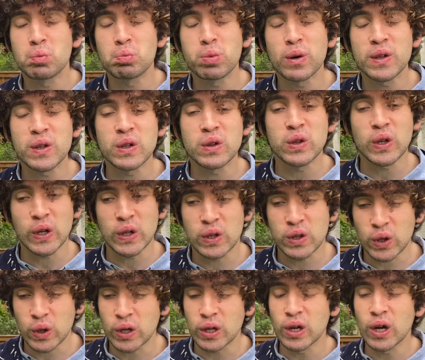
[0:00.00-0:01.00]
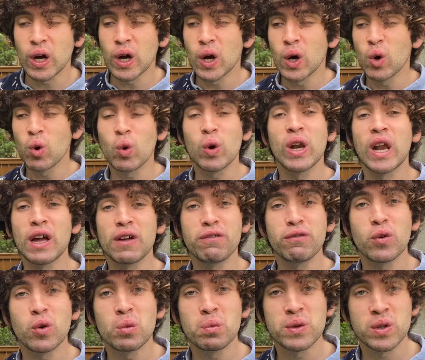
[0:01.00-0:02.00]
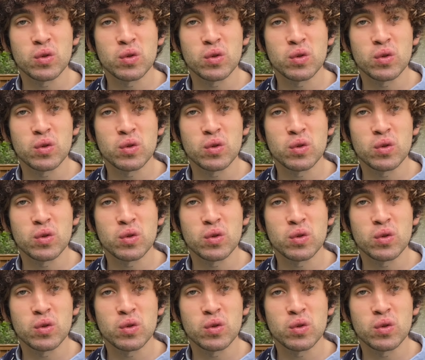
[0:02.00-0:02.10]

present in the all life forms